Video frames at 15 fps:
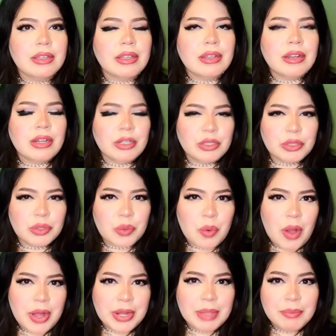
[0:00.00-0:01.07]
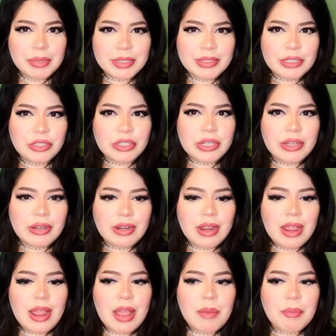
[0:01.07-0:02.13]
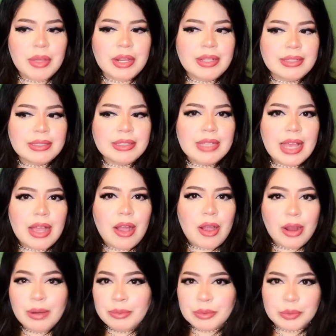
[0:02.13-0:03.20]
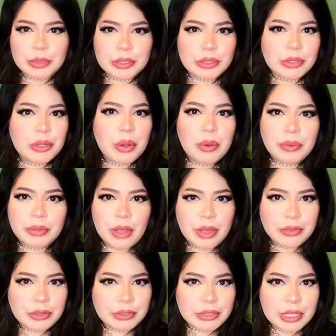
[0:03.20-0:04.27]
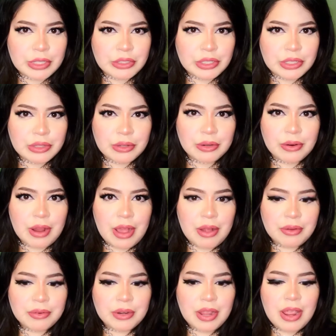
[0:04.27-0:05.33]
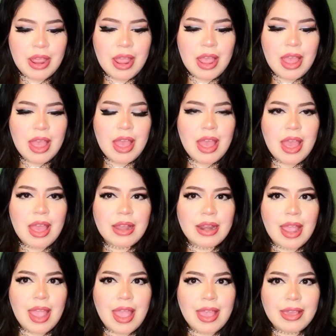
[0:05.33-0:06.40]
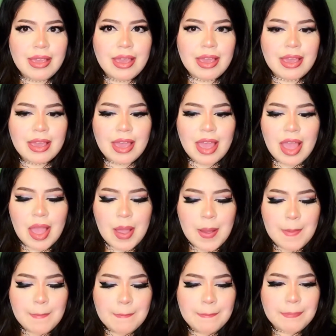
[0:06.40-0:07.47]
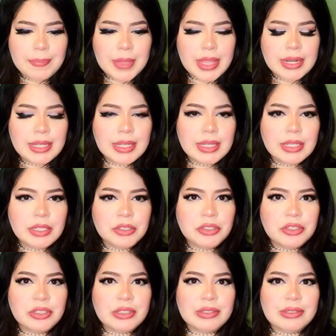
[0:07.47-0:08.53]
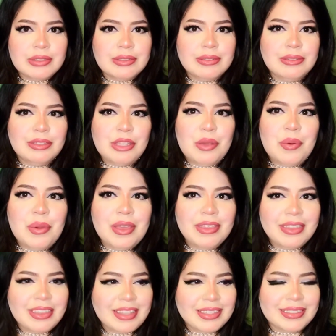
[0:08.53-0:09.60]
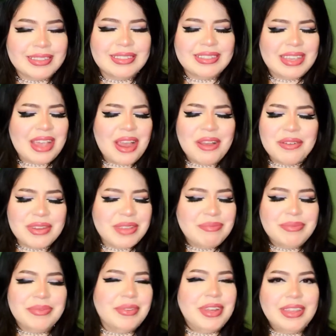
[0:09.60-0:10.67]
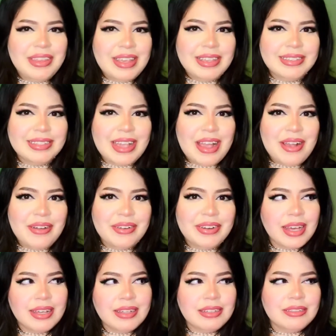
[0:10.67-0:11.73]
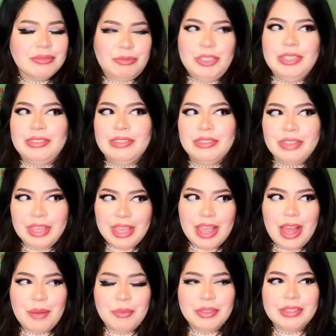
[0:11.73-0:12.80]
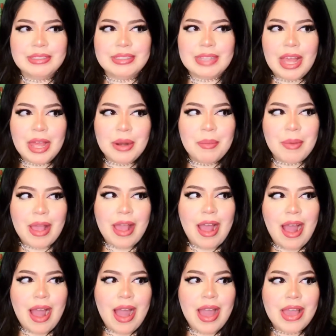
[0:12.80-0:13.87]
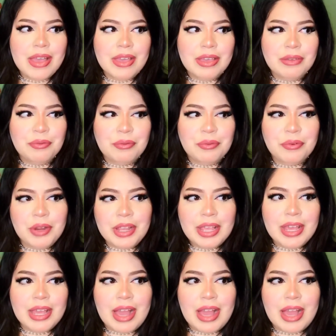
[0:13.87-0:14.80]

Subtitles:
in a squatting position, but his arms were so long, they're touching the ground and hanging, and he's just doing this scary breathing sound. Just looking at him with the side of my eye, freaking